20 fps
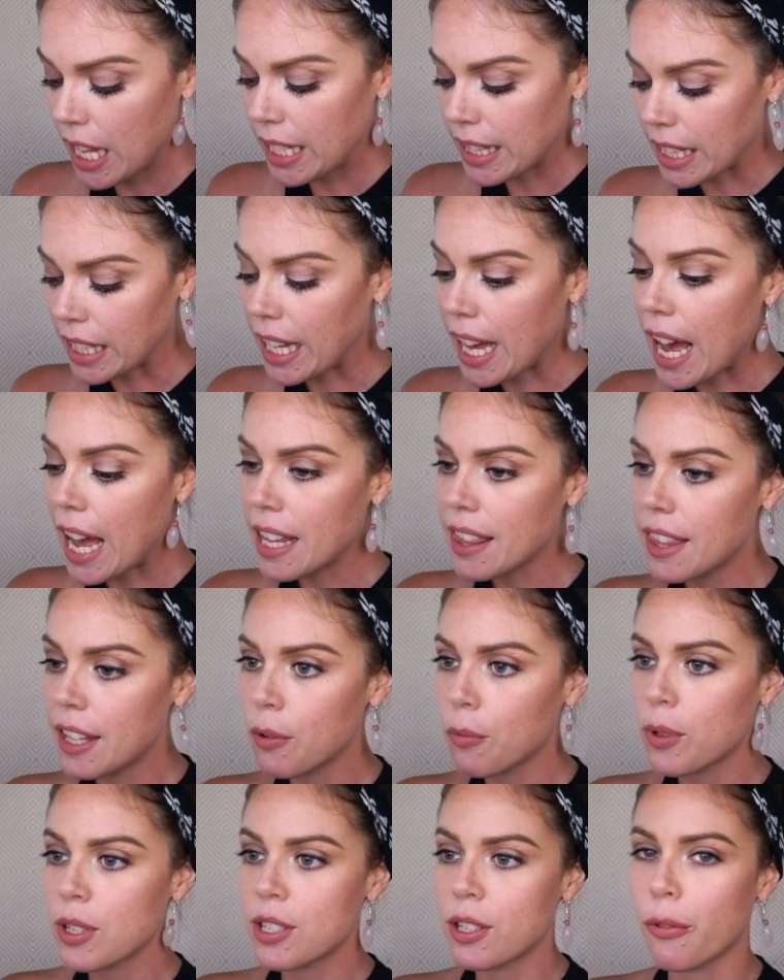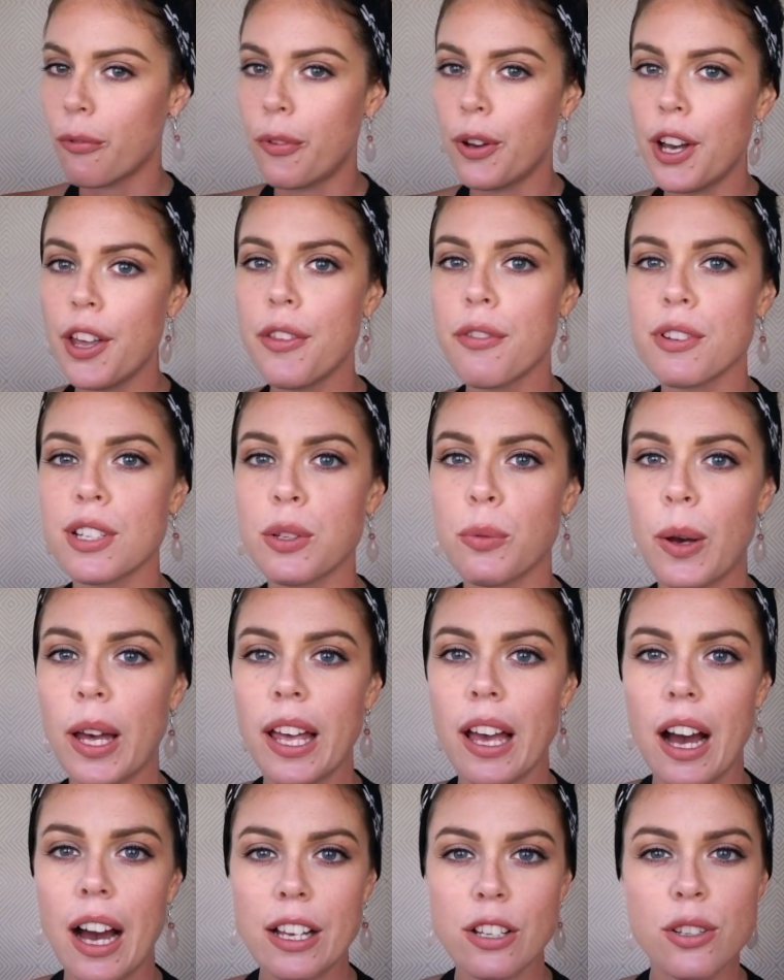The card that was the furthest
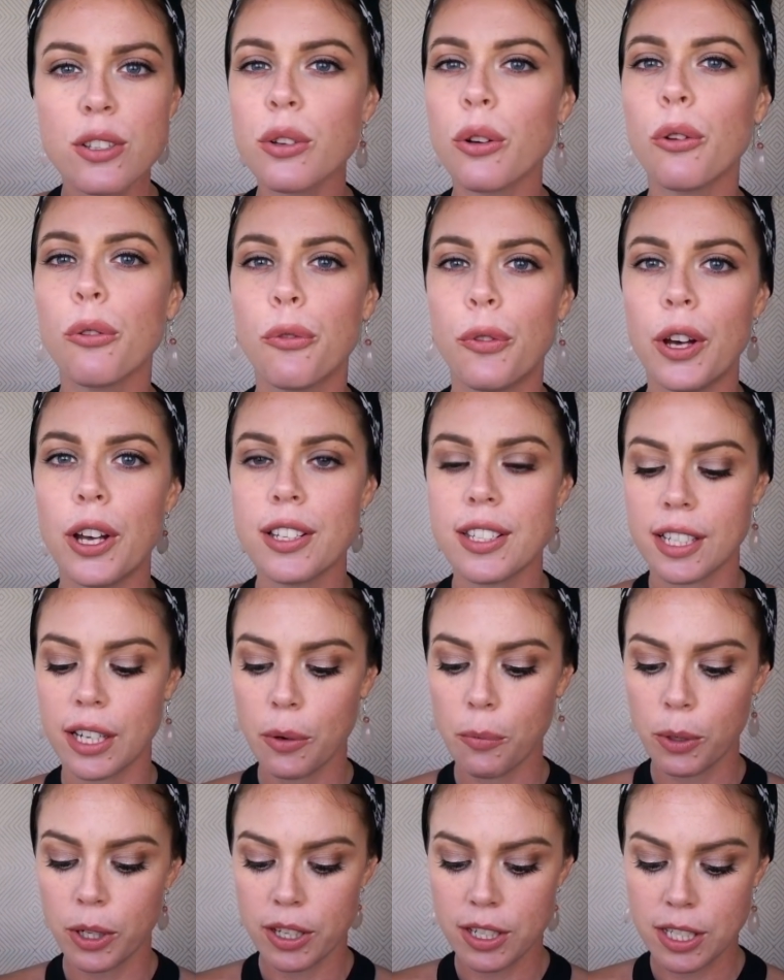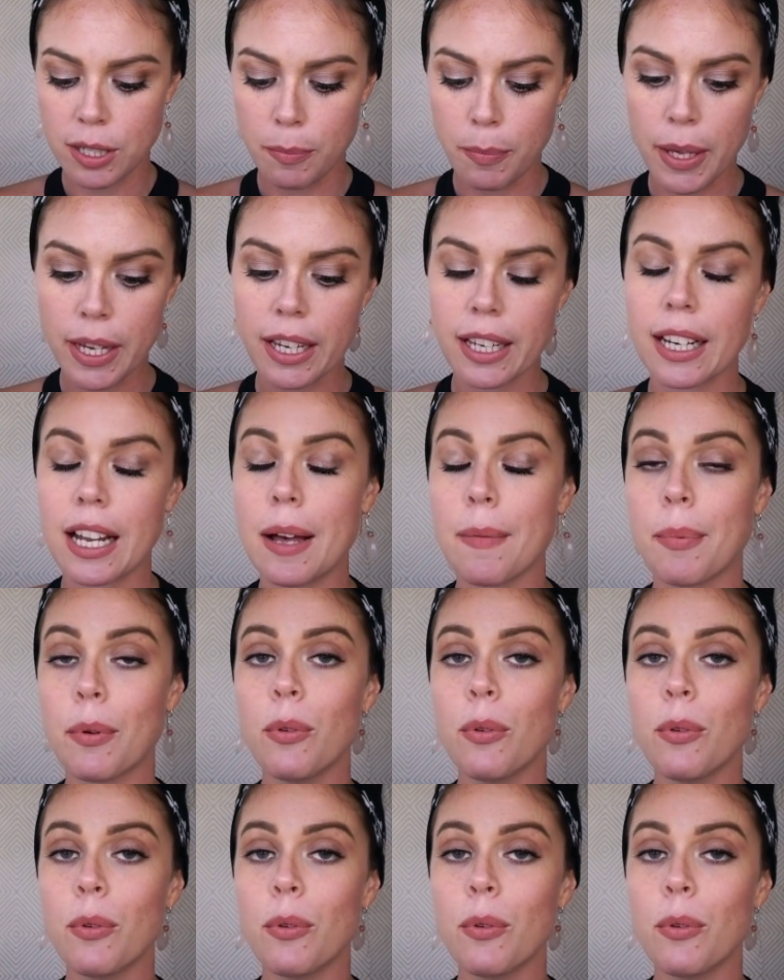away I saw first and I wanted to pick it up.